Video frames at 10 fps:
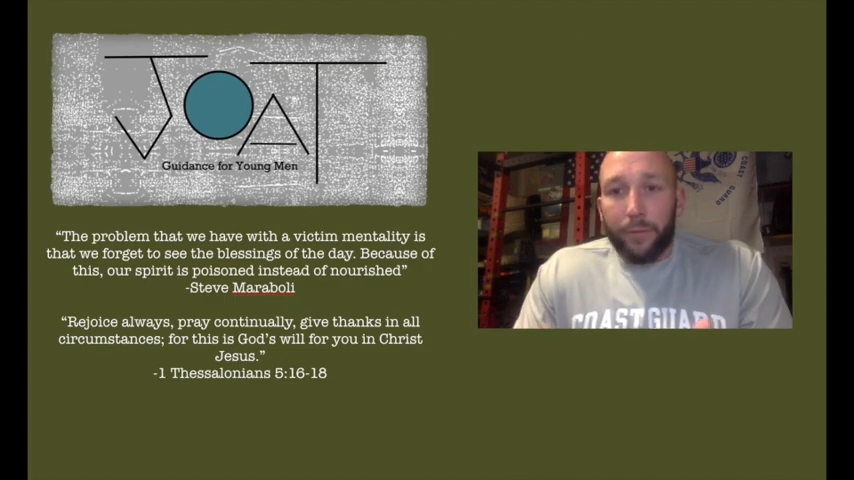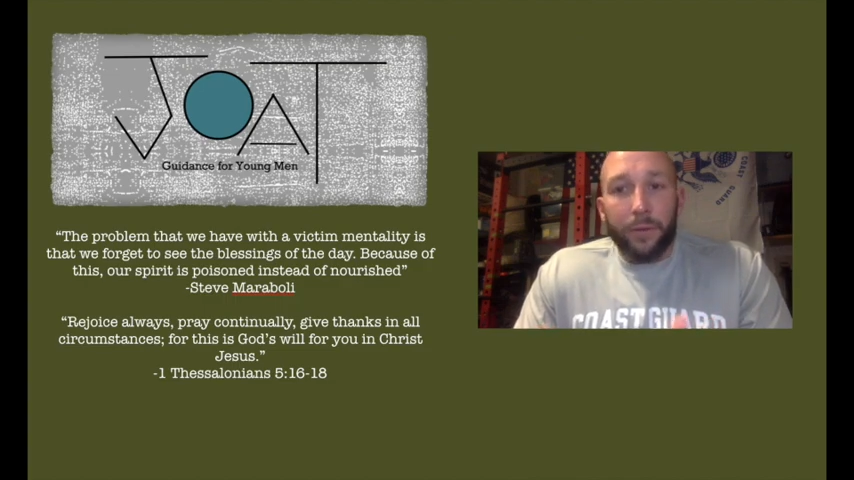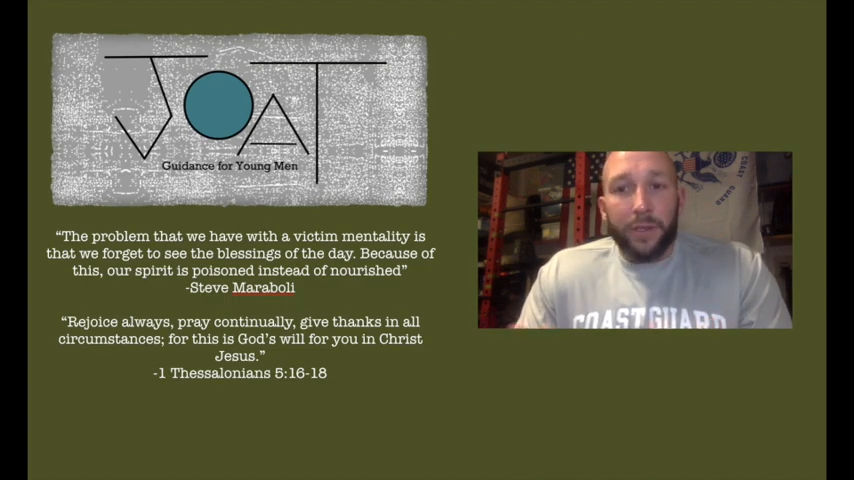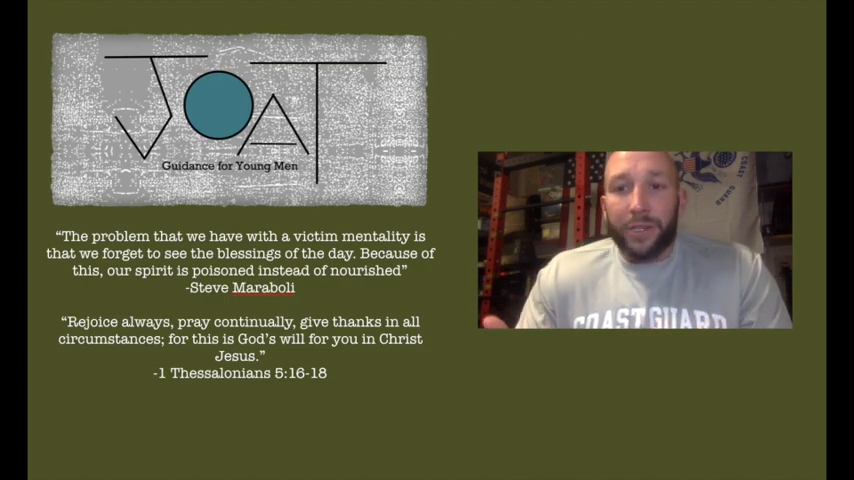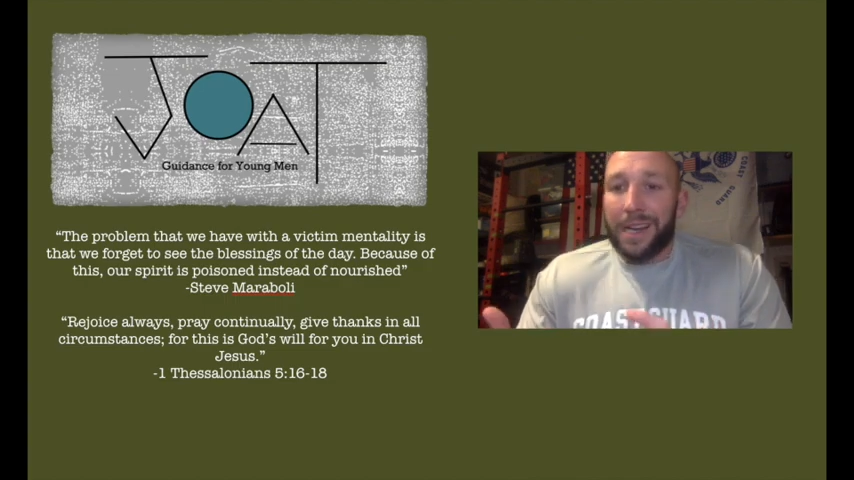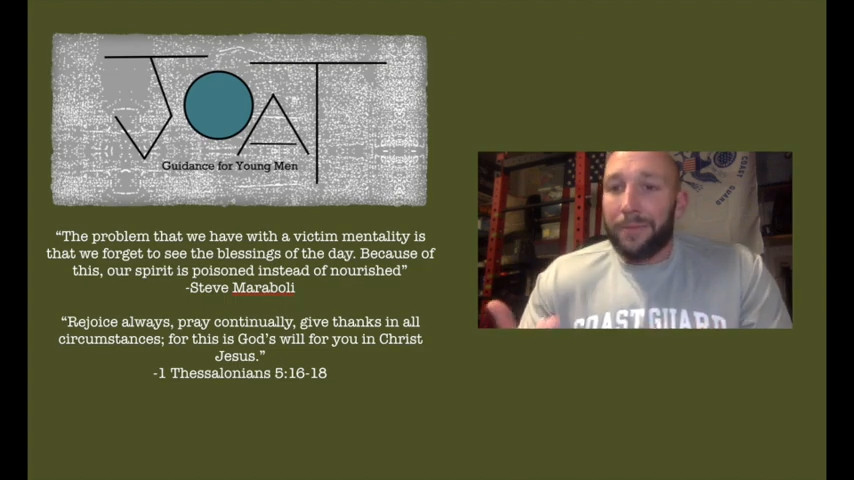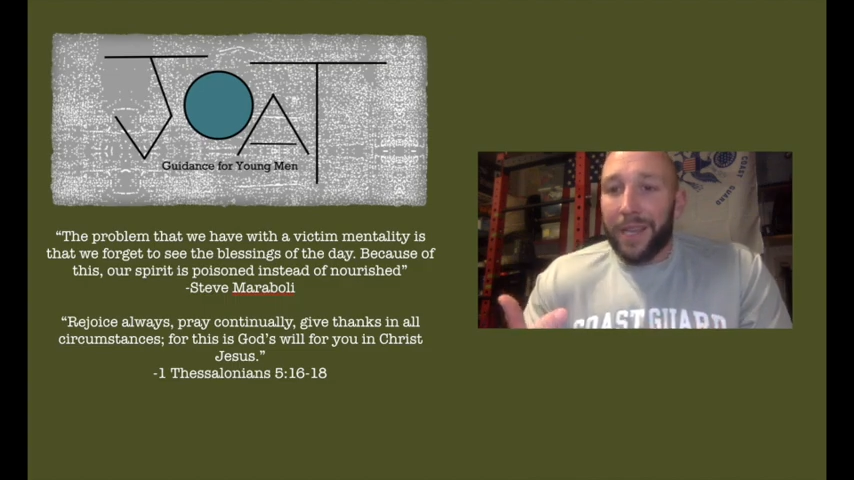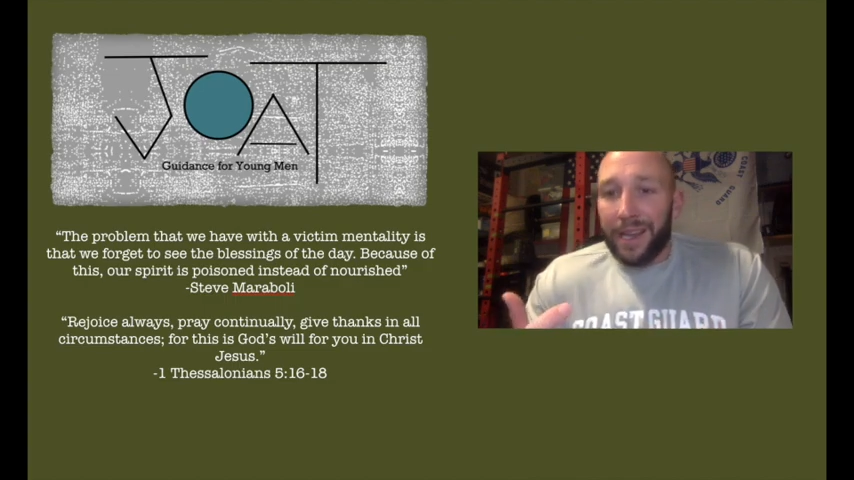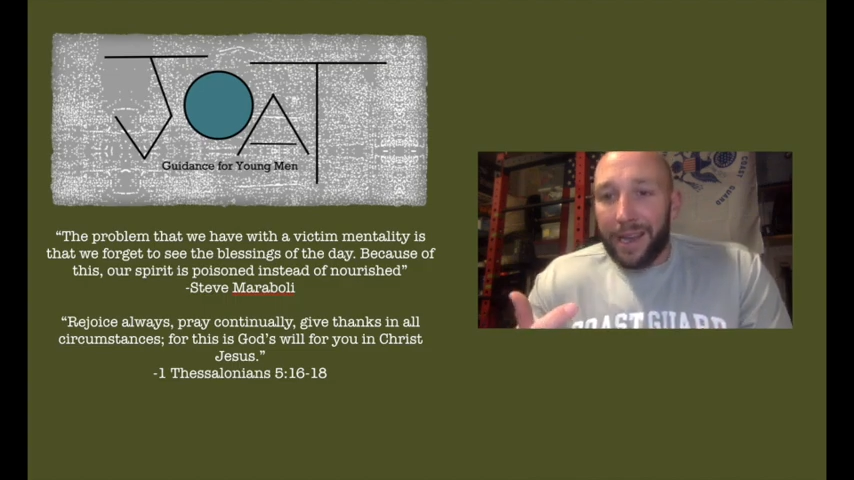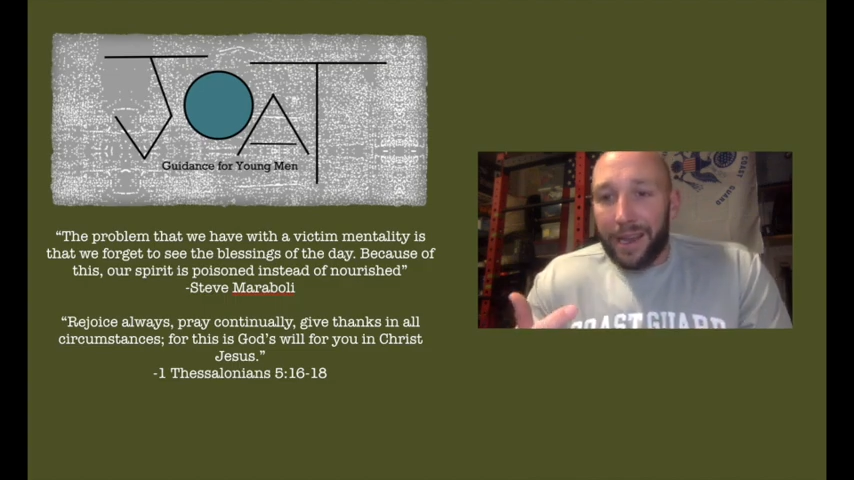for the job
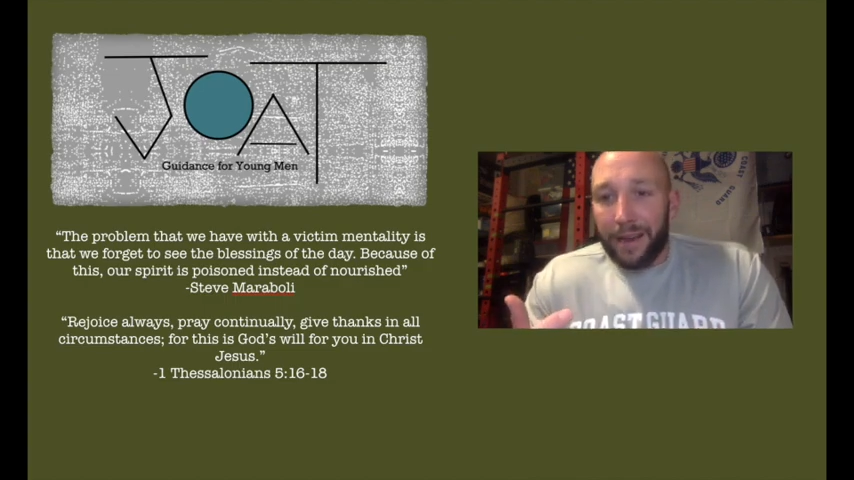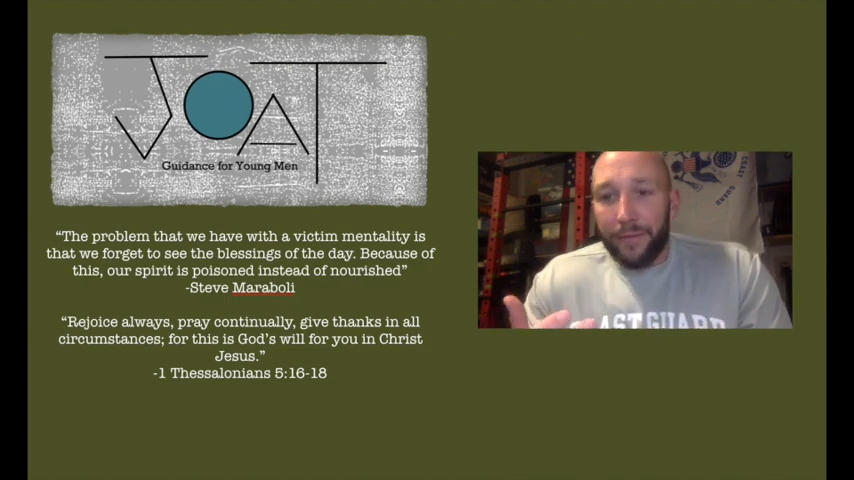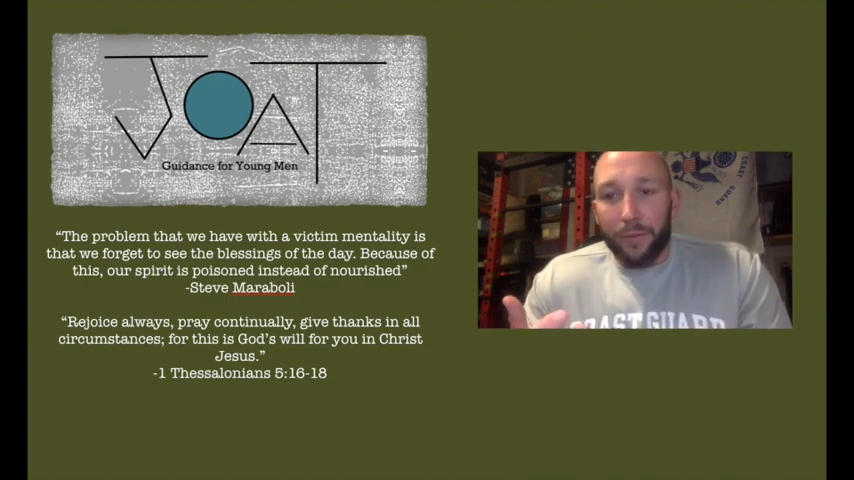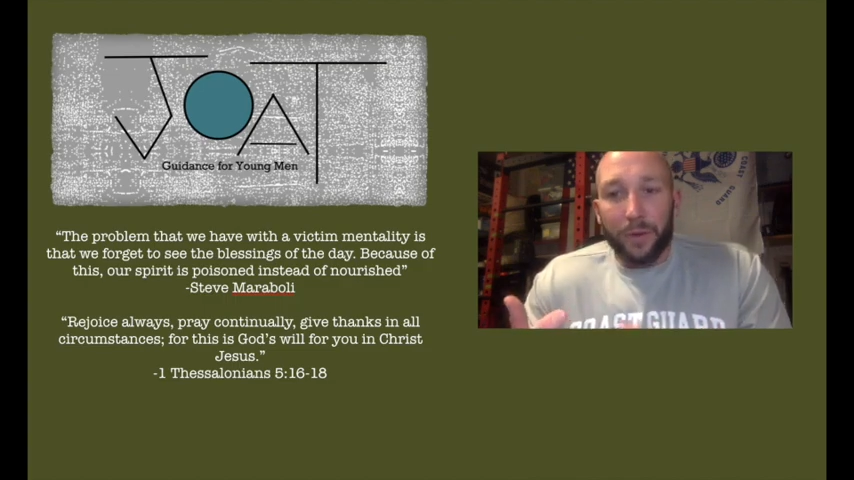they have,